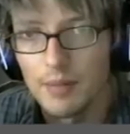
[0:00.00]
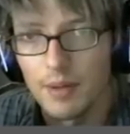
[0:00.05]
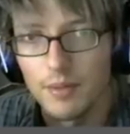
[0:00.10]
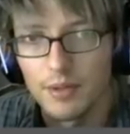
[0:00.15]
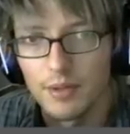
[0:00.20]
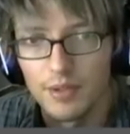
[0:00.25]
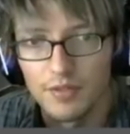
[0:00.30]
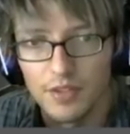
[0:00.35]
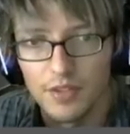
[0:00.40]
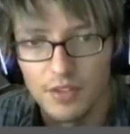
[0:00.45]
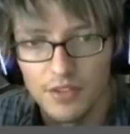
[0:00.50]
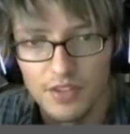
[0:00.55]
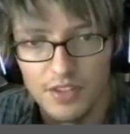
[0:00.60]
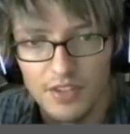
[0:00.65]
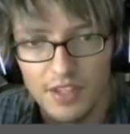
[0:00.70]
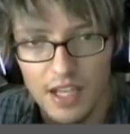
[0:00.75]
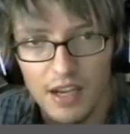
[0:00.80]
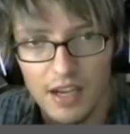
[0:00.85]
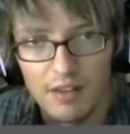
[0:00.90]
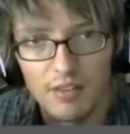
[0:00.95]
able to view this
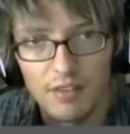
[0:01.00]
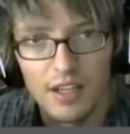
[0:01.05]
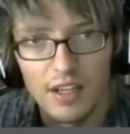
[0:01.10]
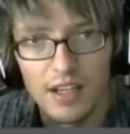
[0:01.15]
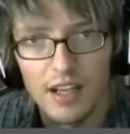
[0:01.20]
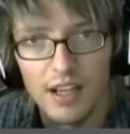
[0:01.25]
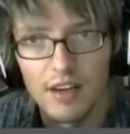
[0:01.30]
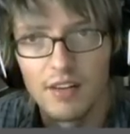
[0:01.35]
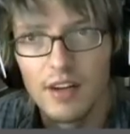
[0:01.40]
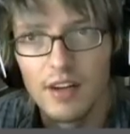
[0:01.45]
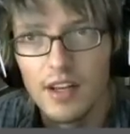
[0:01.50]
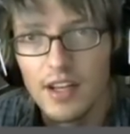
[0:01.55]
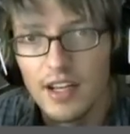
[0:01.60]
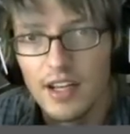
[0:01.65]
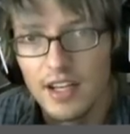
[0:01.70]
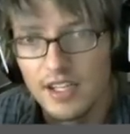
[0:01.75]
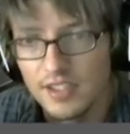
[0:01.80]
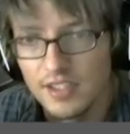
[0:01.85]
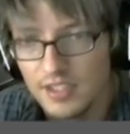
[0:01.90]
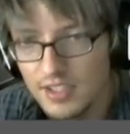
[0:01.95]
account right now
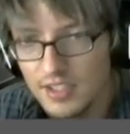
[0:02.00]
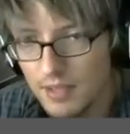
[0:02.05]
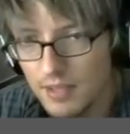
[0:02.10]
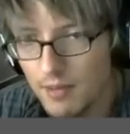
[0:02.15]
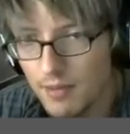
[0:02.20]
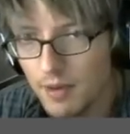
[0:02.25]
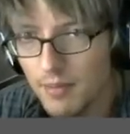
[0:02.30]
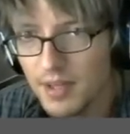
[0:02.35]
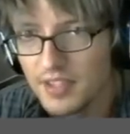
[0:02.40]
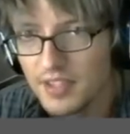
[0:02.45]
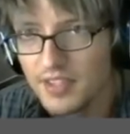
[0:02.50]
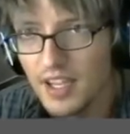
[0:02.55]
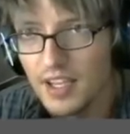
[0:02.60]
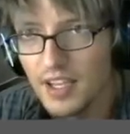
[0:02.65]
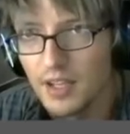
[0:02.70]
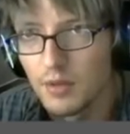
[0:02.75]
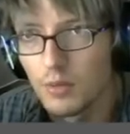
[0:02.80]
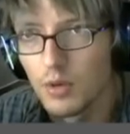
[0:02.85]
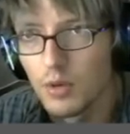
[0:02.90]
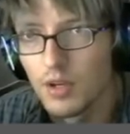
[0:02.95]
is because I'm on my
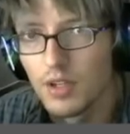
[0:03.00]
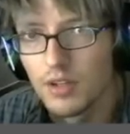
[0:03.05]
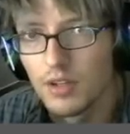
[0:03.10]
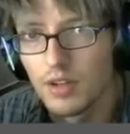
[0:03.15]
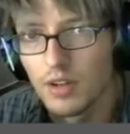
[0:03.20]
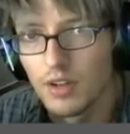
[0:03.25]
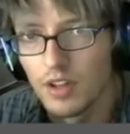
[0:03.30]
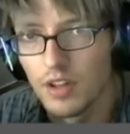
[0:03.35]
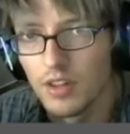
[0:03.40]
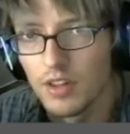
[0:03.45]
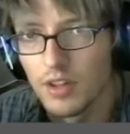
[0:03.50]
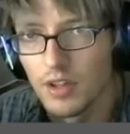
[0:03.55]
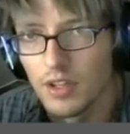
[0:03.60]
second one on the